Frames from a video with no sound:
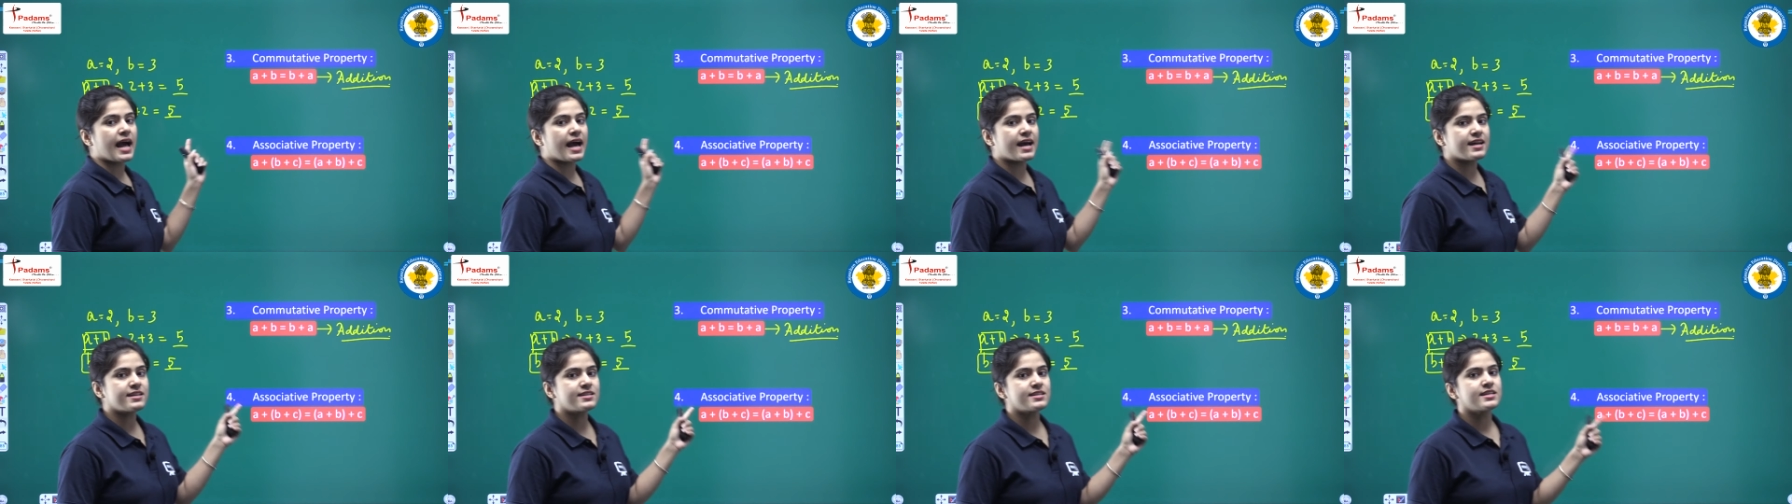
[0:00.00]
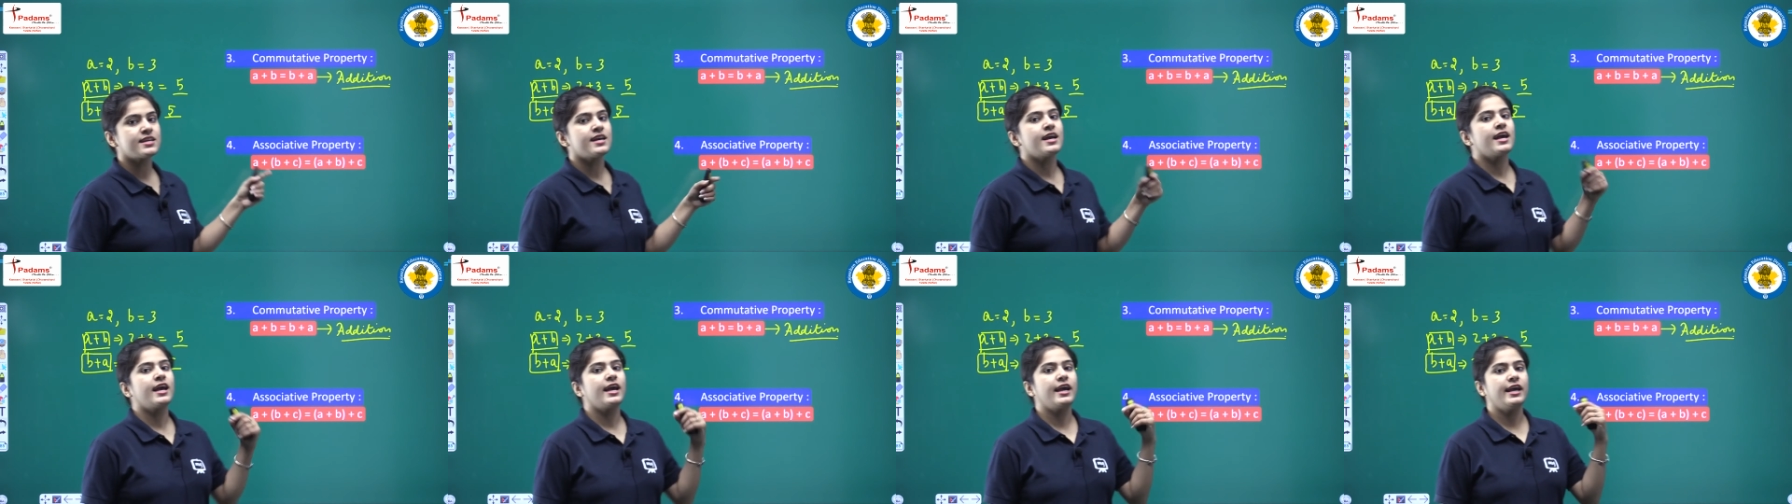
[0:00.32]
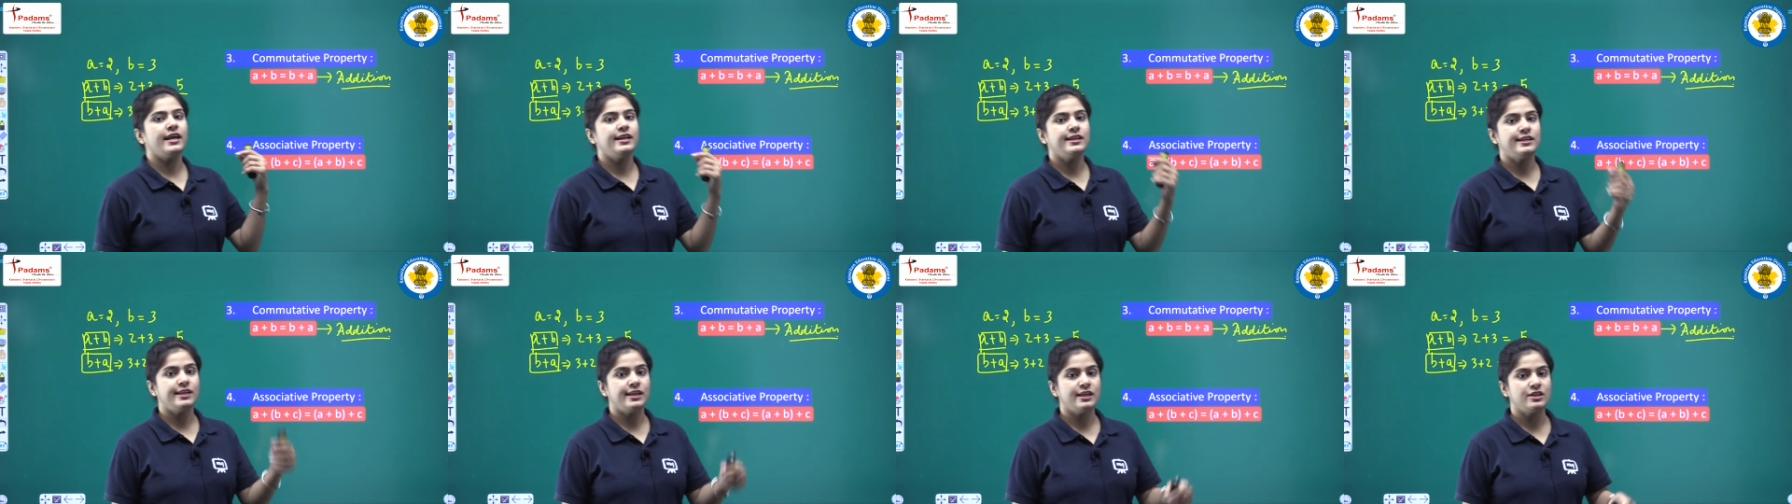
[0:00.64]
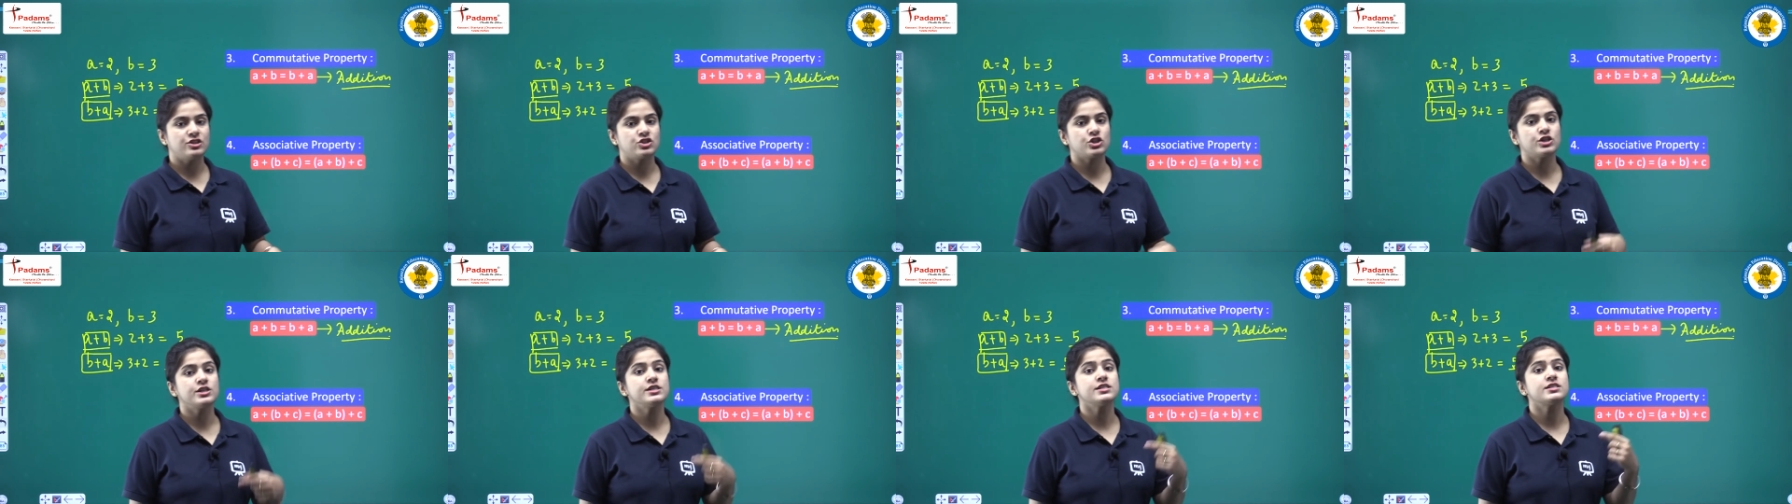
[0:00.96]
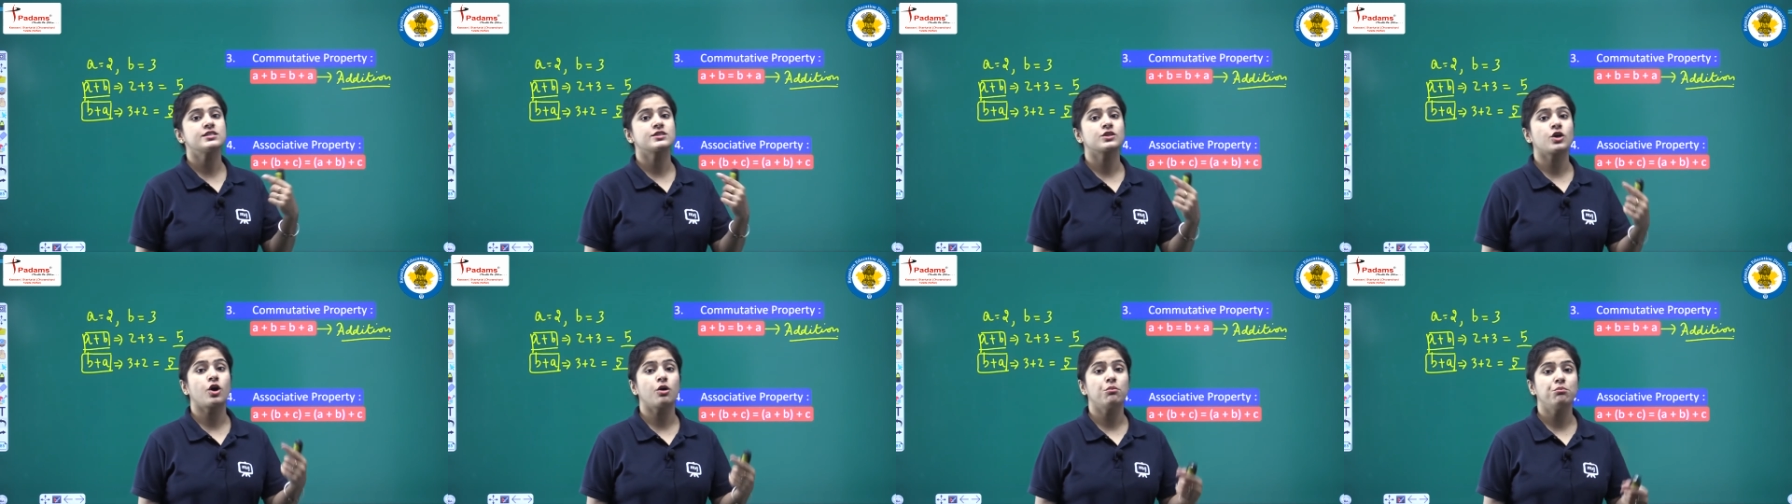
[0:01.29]
that
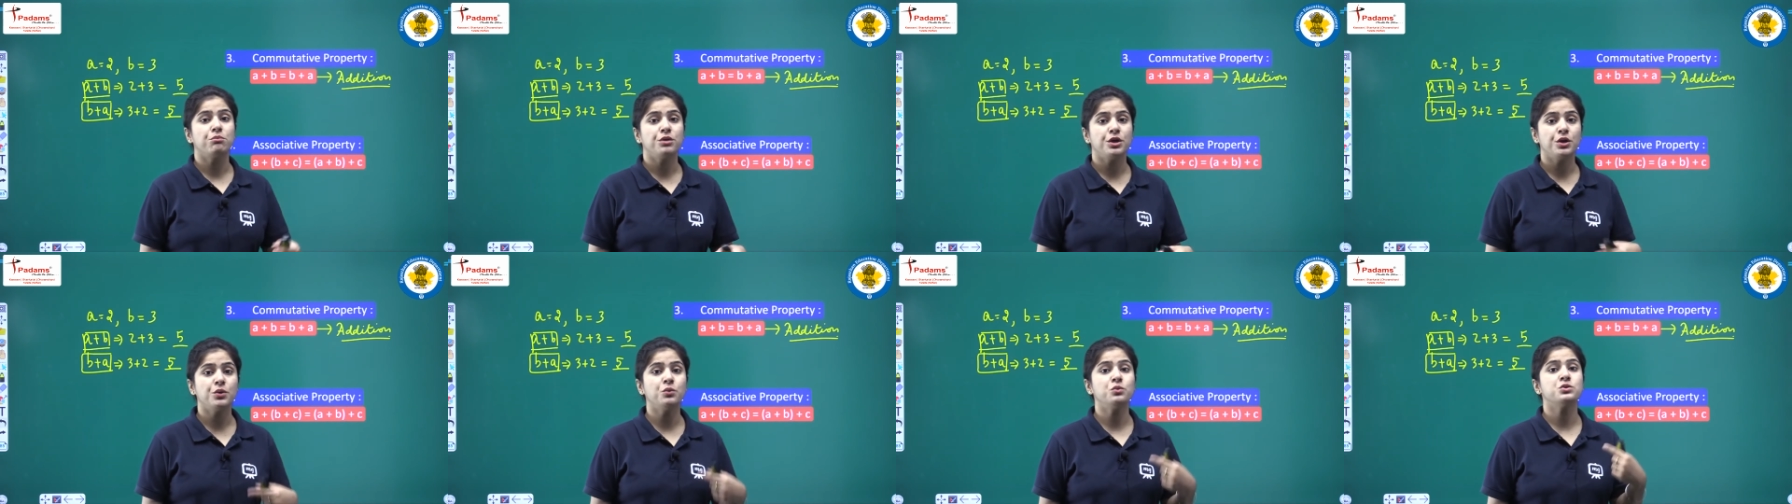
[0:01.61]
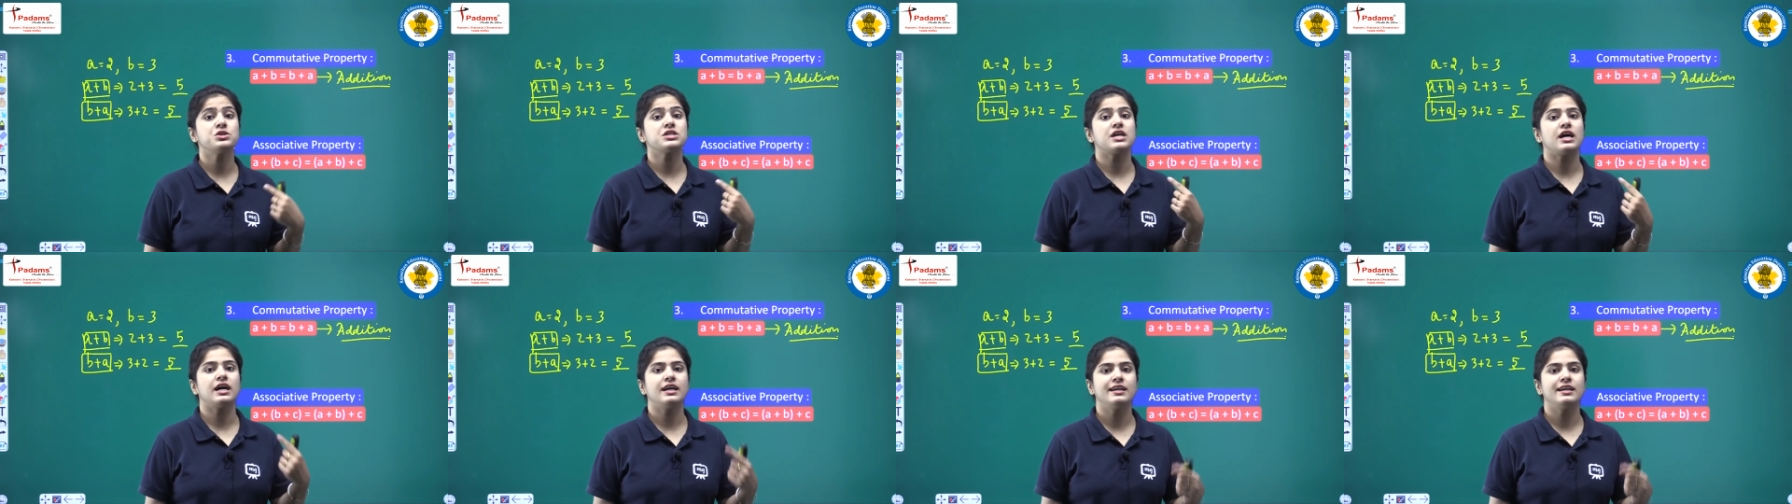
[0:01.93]
integers commute